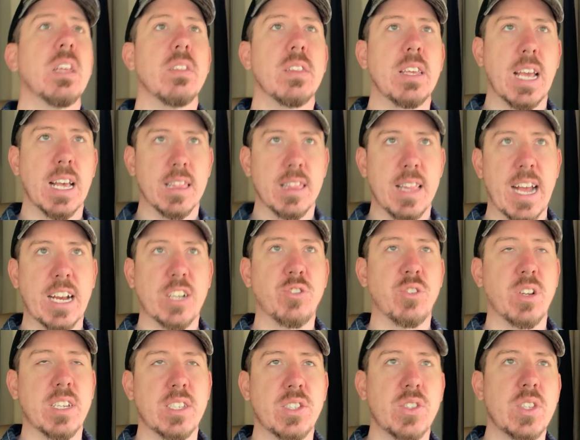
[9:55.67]
the
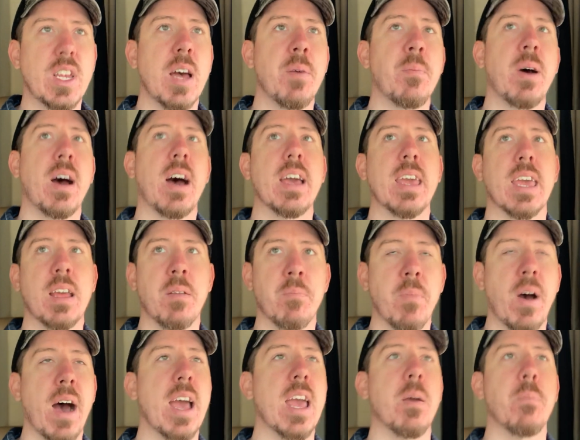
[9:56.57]
electric semi, in
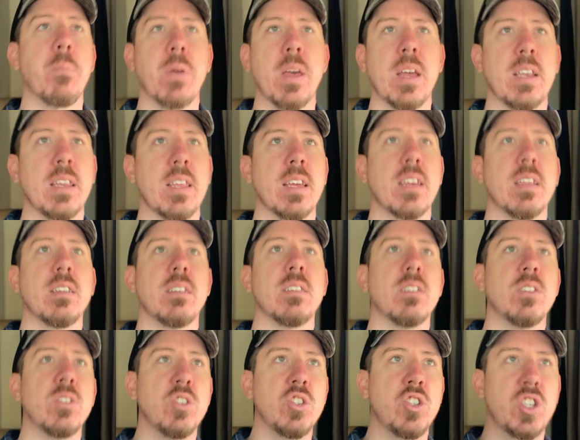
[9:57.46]
my
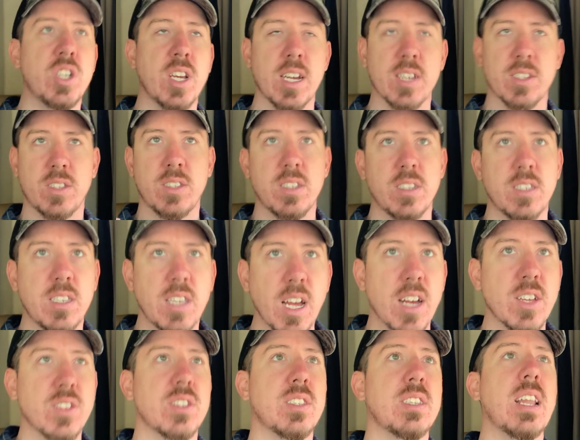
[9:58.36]
opinion, just
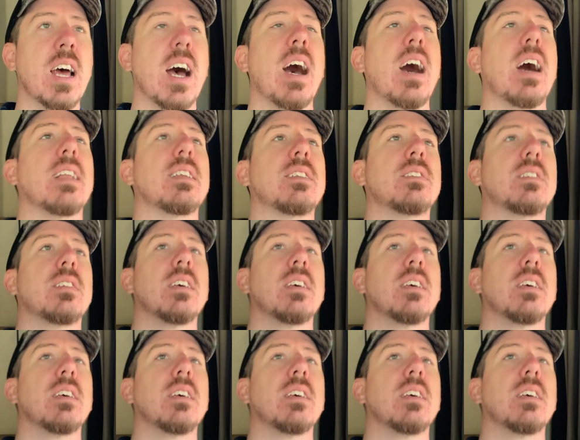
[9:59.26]
does not